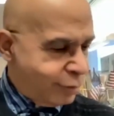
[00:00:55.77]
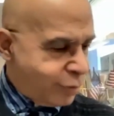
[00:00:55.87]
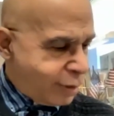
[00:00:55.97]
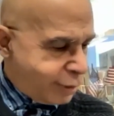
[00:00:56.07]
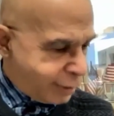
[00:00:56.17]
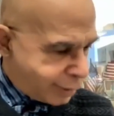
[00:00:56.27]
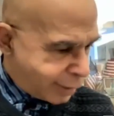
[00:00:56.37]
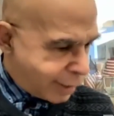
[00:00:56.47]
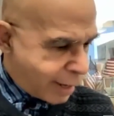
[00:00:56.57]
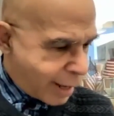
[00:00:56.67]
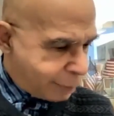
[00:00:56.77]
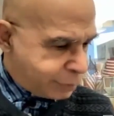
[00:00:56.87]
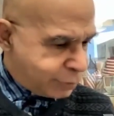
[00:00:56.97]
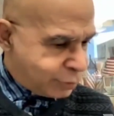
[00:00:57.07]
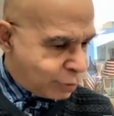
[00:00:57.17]
funding the
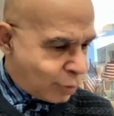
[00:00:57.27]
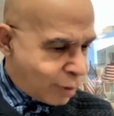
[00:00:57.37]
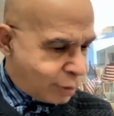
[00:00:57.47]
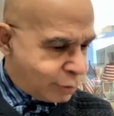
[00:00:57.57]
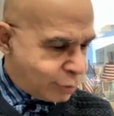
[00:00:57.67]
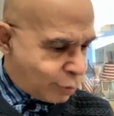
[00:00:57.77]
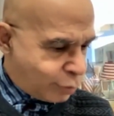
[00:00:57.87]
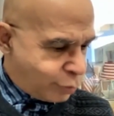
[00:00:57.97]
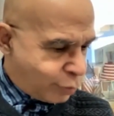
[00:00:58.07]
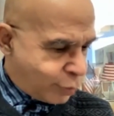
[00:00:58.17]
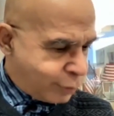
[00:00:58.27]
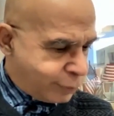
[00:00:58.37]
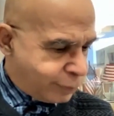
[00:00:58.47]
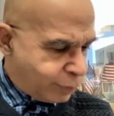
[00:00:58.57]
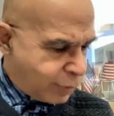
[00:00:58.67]
cops and so on and so
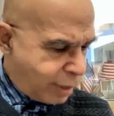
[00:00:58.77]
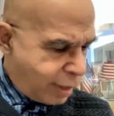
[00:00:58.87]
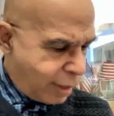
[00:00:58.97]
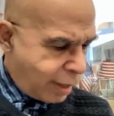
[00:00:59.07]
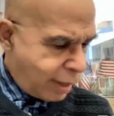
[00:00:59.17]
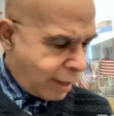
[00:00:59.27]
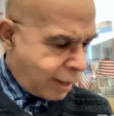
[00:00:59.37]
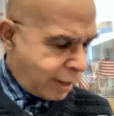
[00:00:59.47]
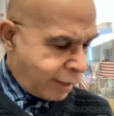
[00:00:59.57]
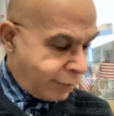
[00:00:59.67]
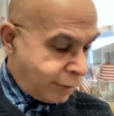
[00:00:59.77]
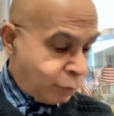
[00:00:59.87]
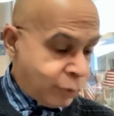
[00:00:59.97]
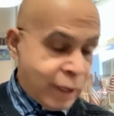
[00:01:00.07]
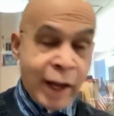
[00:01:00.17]
forth. And
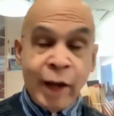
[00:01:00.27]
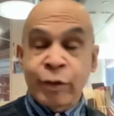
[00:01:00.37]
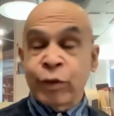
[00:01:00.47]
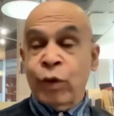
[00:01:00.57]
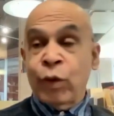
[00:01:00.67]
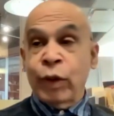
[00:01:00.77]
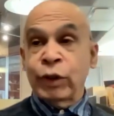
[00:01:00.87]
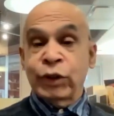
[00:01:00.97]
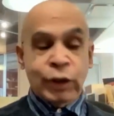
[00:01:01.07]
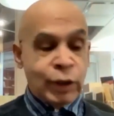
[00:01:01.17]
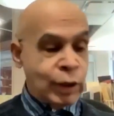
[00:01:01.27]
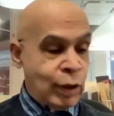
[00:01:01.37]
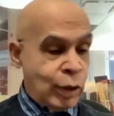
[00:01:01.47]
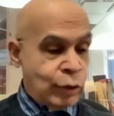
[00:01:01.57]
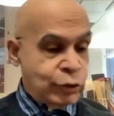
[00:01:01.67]
then we have, of course,
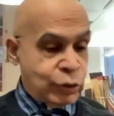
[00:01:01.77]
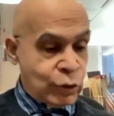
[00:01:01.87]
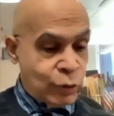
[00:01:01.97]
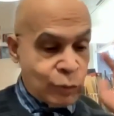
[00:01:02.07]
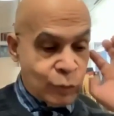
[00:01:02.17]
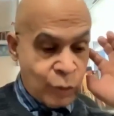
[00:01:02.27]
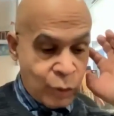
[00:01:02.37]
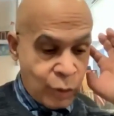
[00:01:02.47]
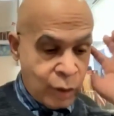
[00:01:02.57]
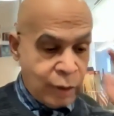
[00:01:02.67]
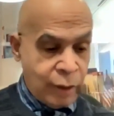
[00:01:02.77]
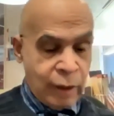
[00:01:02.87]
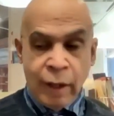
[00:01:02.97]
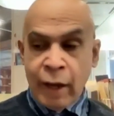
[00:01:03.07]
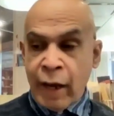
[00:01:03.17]
also
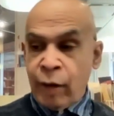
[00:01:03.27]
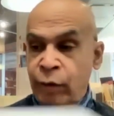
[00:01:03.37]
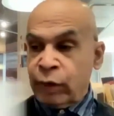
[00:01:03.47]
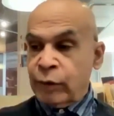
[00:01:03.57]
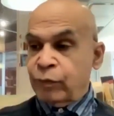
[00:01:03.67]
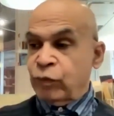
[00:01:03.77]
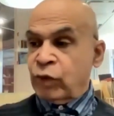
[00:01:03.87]
our